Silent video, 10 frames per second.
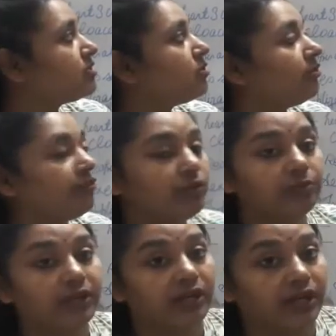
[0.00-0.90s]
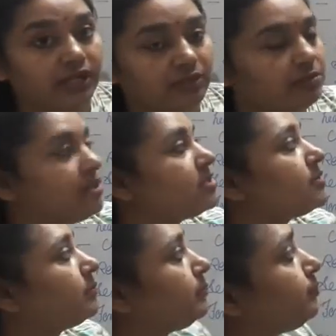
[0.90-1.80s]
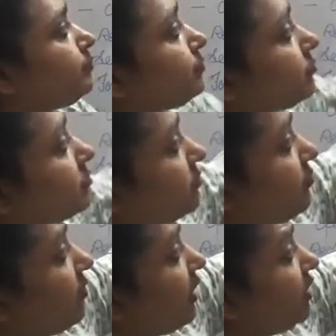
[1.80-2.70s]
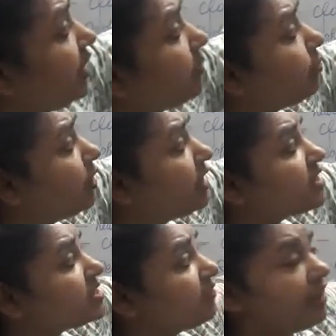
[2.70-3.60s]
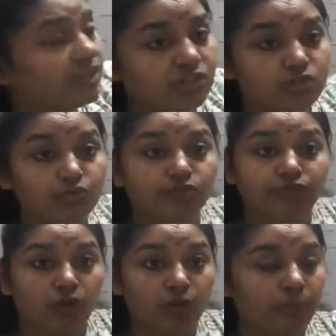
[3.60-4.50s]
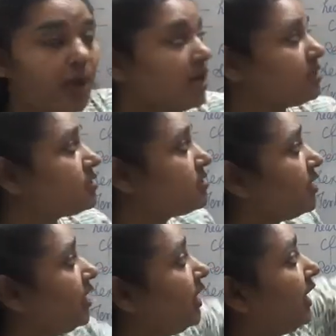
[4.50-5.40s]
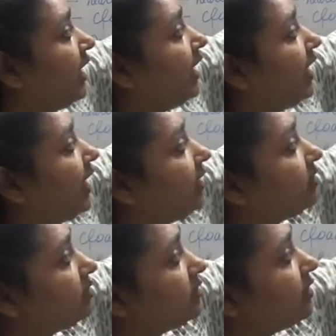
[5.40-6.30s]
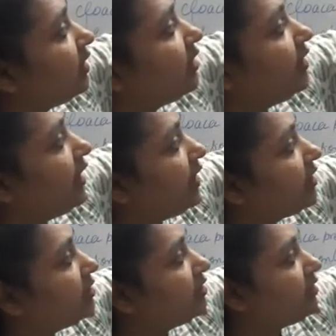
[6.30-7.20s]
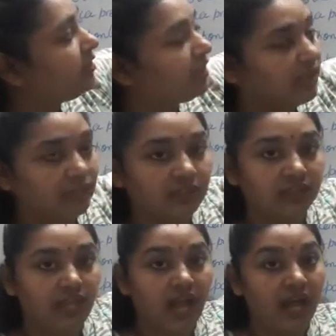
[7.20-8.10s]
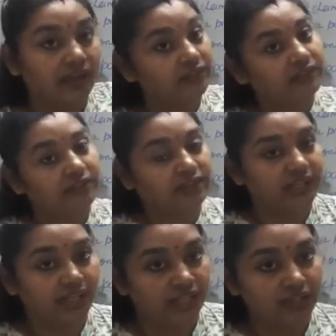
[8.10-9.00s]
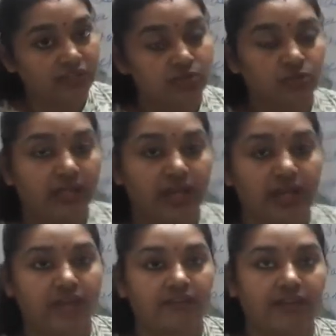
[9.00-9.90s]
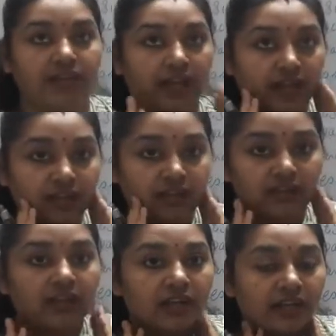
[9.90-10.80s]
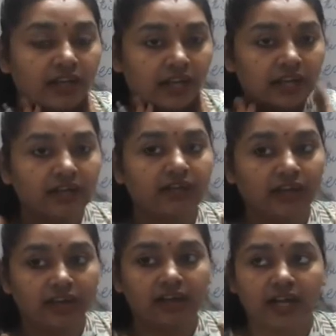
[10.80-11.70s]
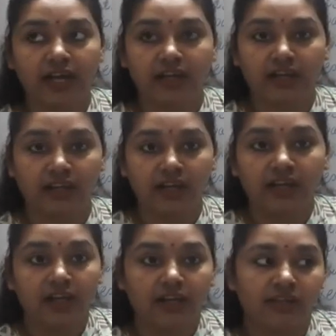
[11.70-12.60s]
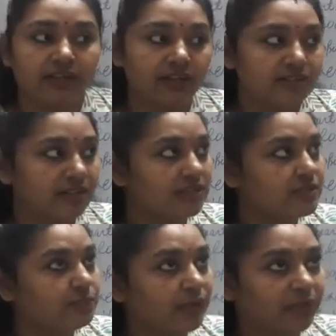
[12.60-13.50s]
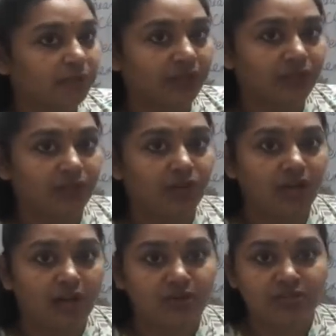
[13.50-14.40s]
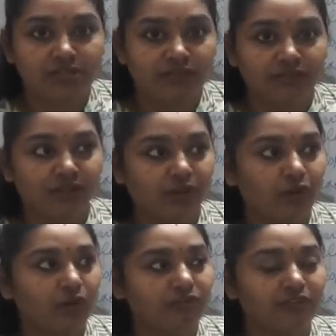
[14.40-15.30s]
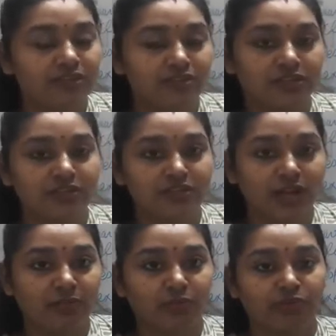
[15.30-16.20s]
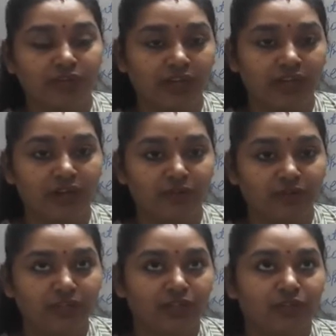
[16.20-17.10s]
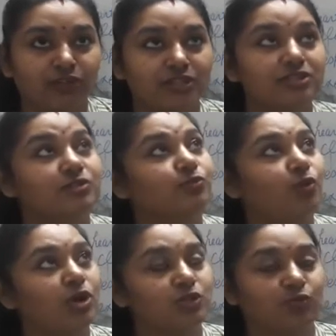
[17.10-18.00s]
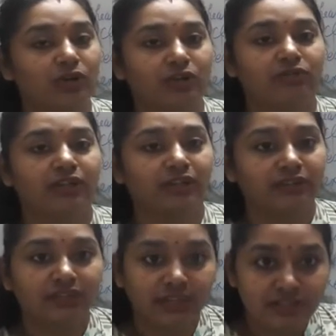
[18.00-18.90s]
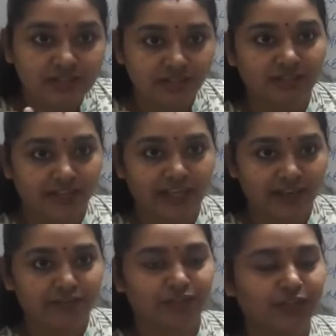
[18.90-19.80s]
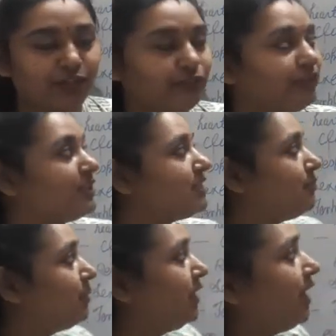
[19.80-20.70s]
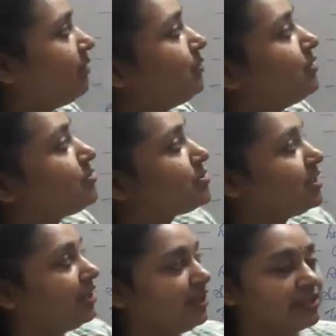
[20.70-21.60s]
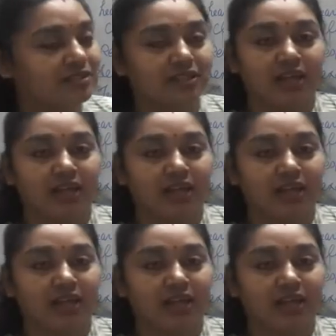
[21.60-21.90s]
or from their enemies. Their body is divided into four parts: head, neck, trunk and tail. So they are having head, neck, trunk and tail. These days might be in your house several of lizards are moving around. You just watch one of the lizard carefully, you will be able to see its